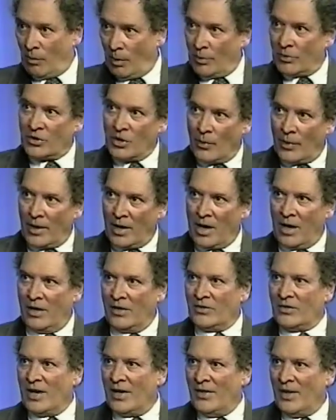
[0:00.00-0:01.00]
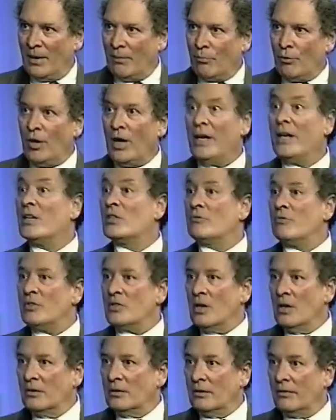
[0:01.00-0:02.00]
what was going on inside that brain as a
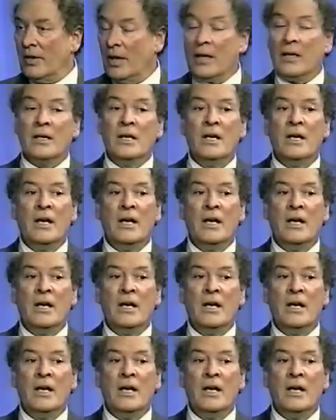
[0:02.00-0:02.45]
result of that.